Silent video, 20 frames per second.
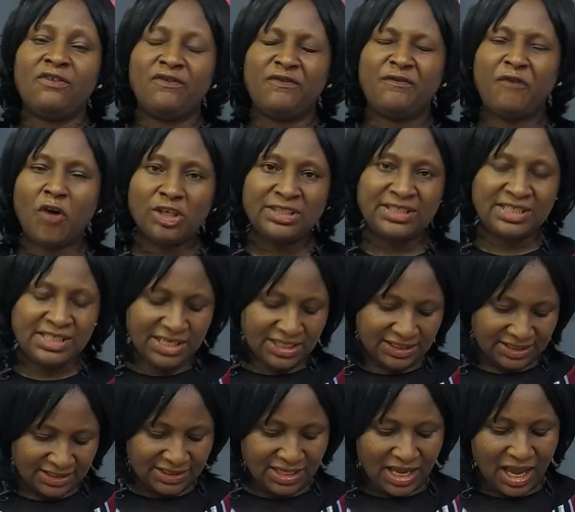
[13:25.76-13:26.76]
For
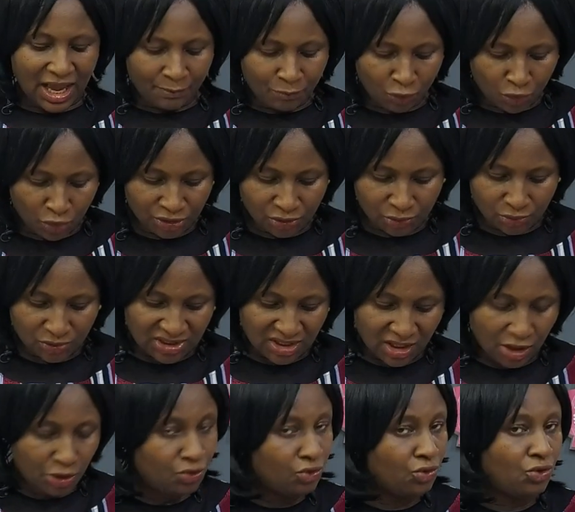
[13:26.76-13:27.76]
this, I'm going to
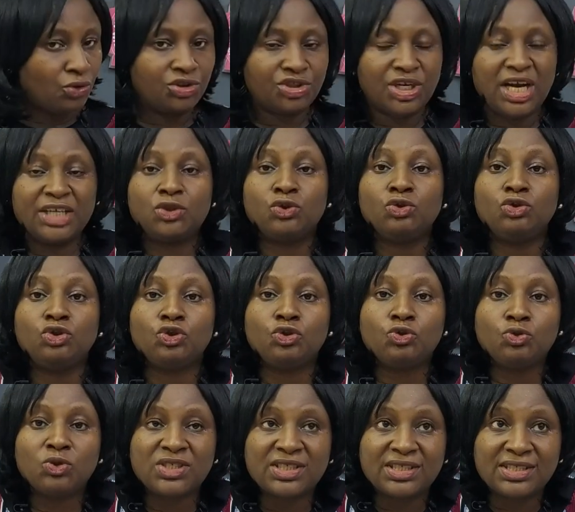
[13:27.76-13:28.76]
tell you, don't try to
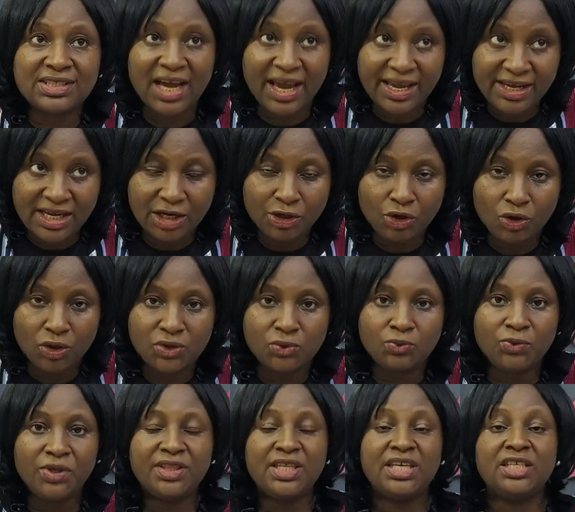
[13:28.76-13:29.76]
juice tiger
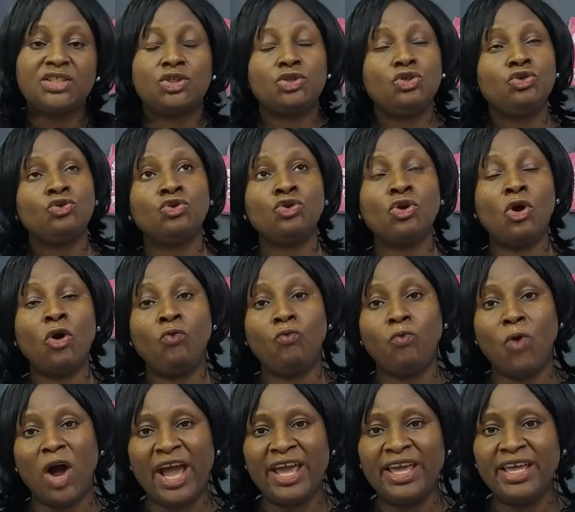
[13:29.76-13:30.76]
nuts with it. You know
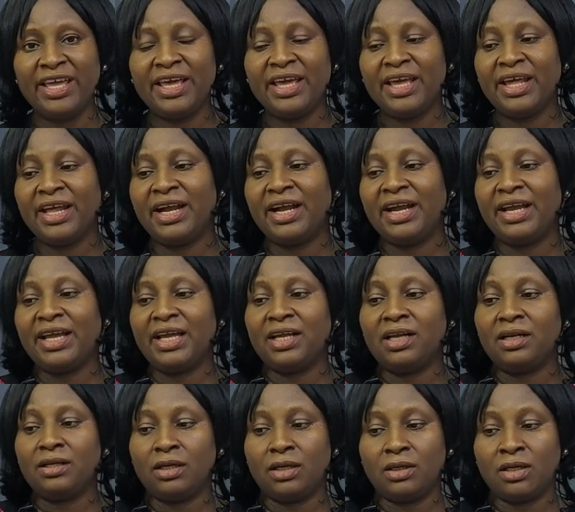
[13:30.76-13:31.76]
why?
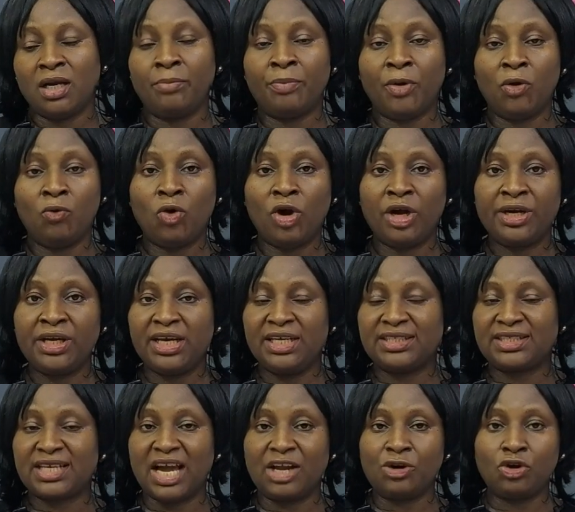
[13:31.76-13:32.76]
Number one,
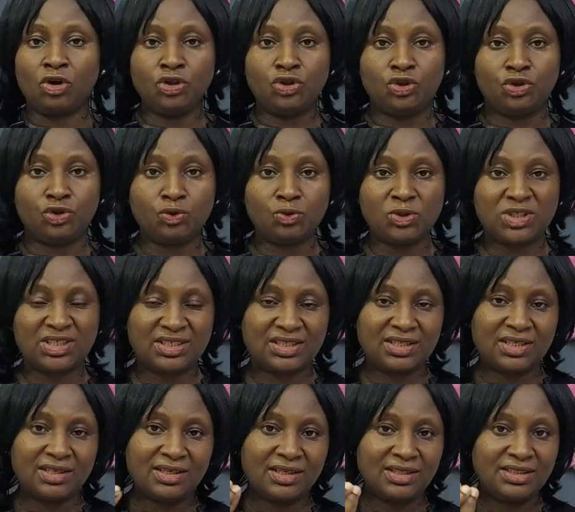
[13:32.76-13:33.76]
it cannot
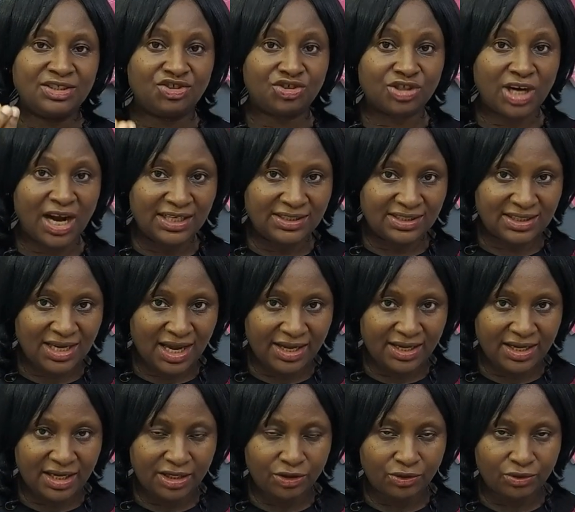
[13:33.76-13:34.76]
juice dry
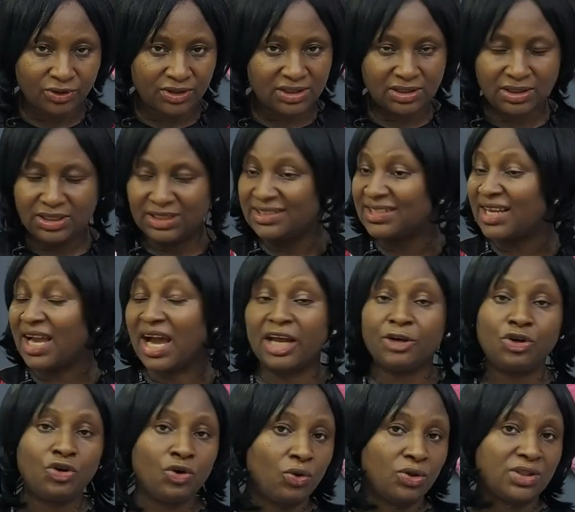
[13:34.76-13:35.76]
tiger nuts. It
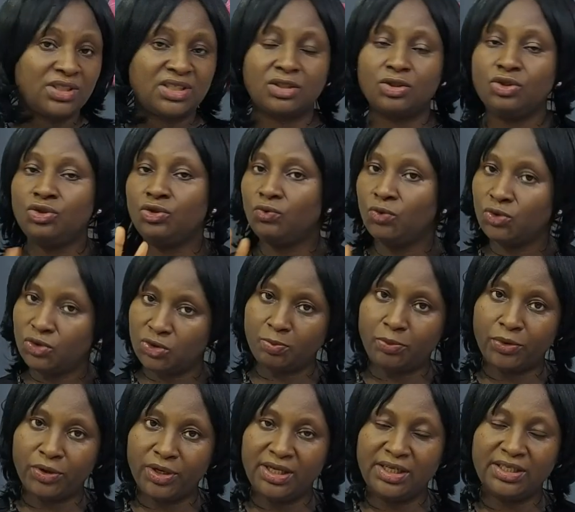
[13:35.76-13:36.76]
cannot. You will
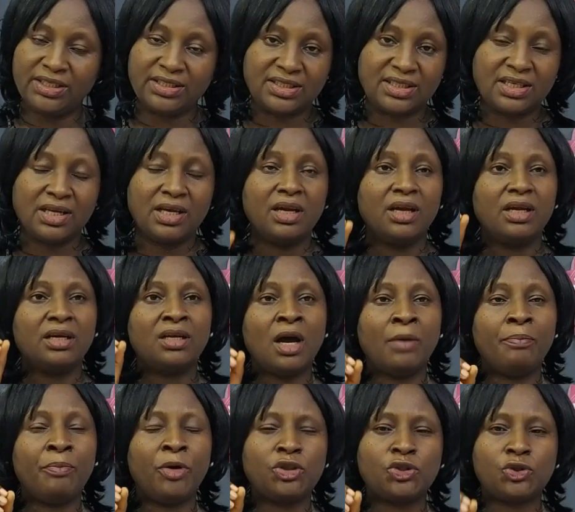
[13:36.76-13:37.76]
spoil it.
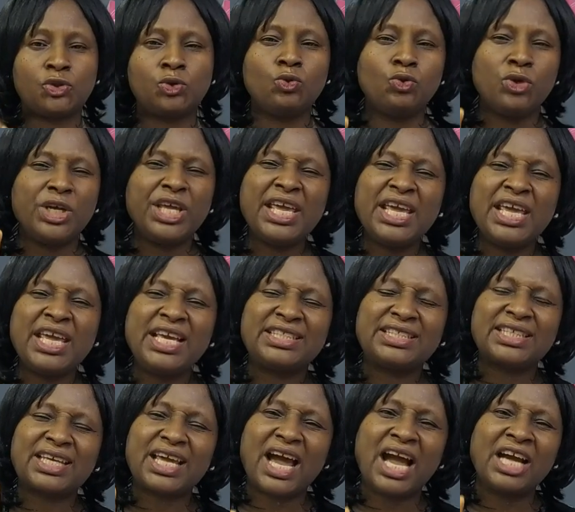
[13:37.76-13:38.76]
Number two,
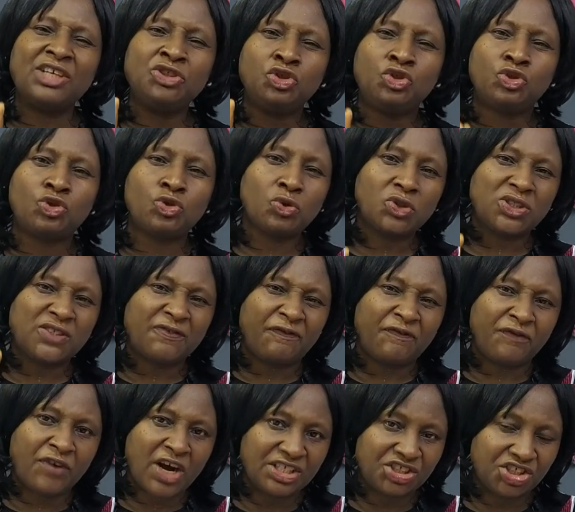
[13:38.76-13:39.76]
it can juice
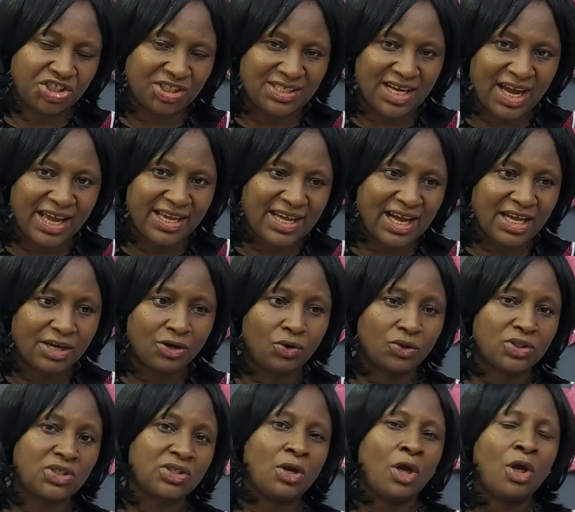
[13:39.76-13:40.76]
fresh tiger
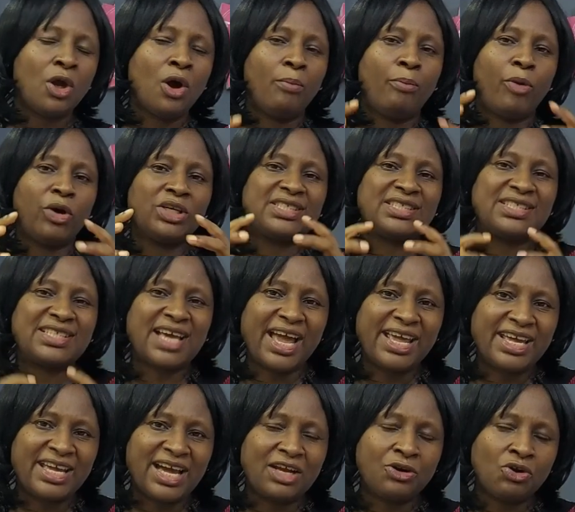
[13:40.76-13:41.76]
nuts. But
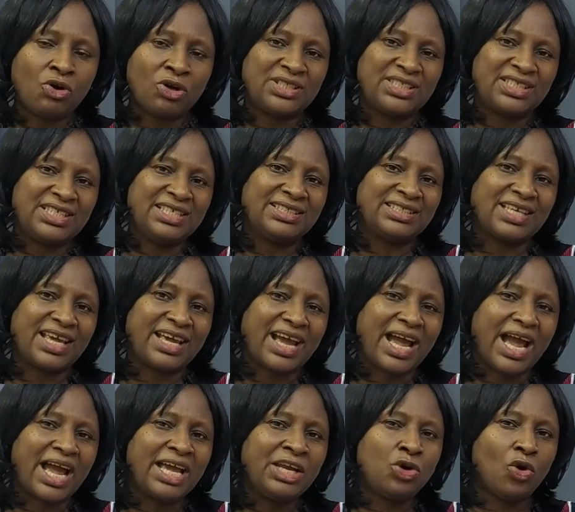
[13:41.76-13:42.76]
tiger nut is a
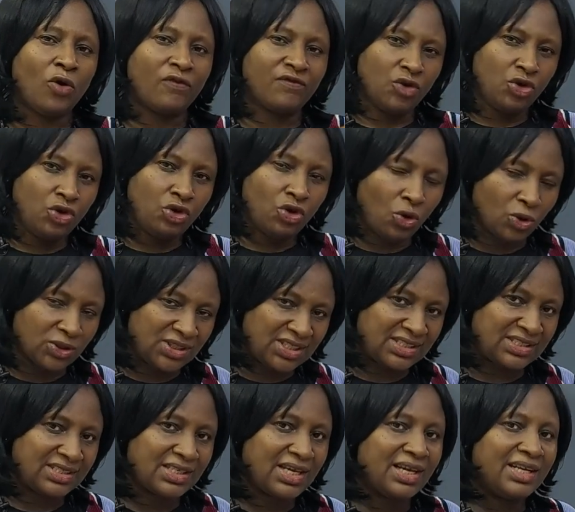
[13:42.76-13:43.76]
kind of
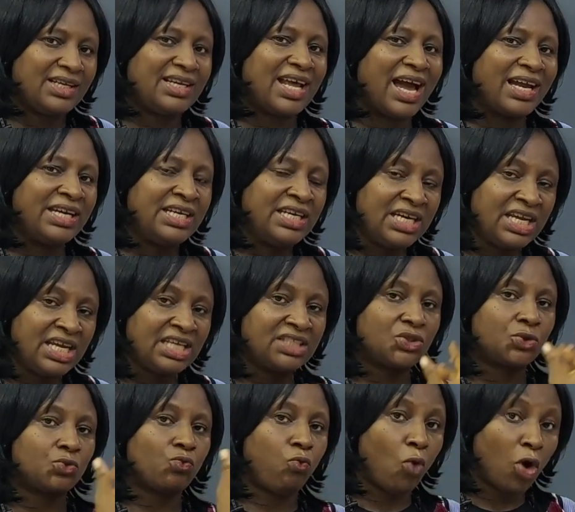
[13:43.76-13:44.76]
nut that
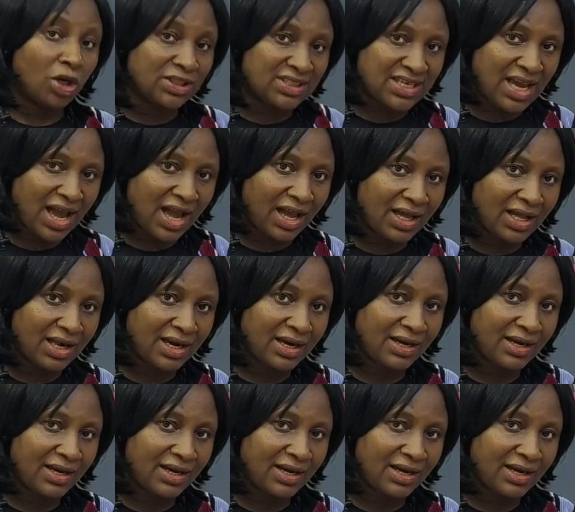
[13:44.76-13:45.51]
needs water.